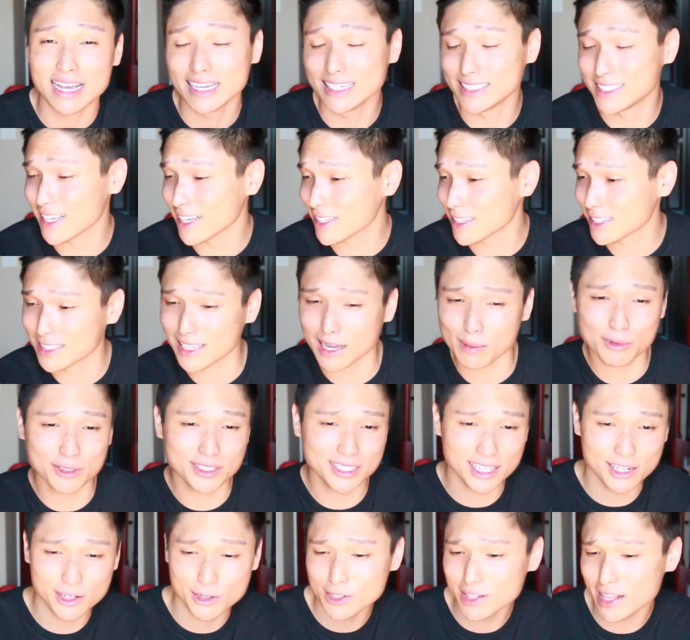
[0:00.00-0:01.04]
He's not the type you
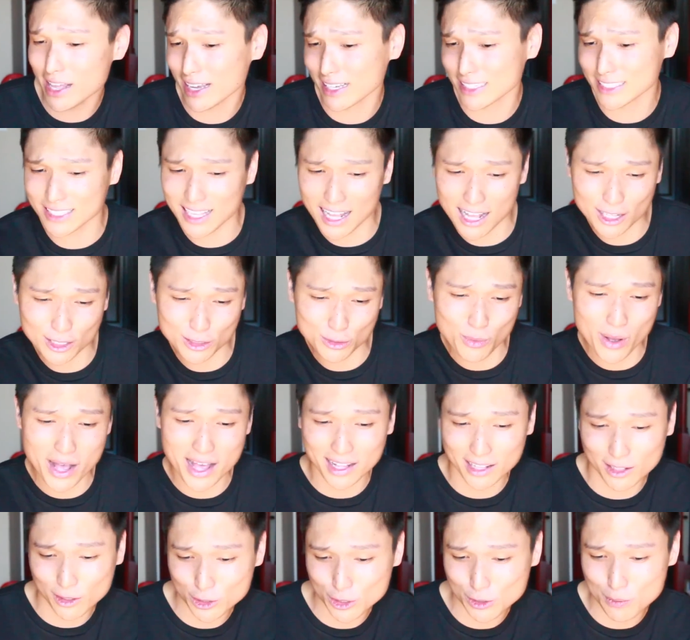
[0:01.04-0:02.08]
said you like, his style's
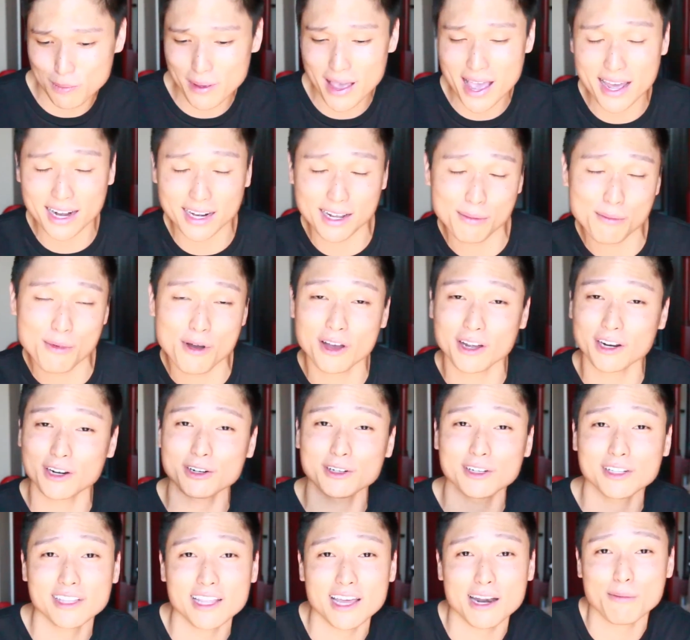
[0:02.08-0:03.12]
whack, close the bag, come on
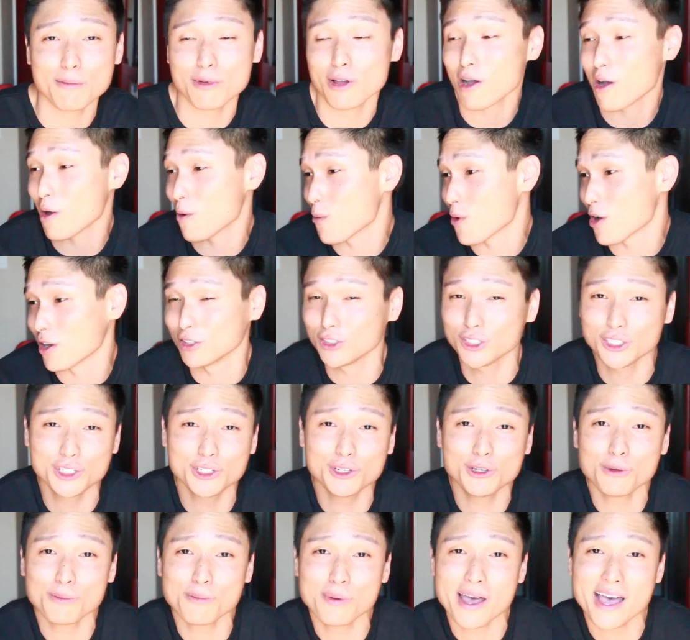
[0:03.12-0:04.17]
girl, let him go, I want
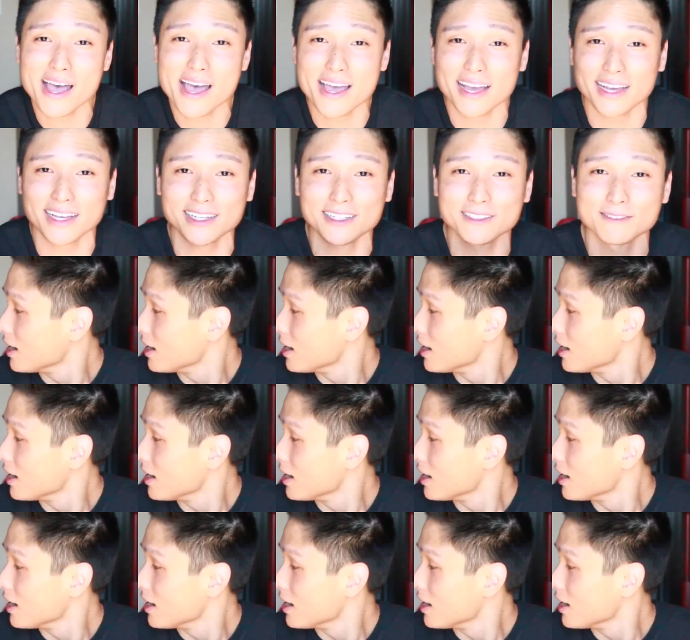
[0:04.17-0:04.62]
you back.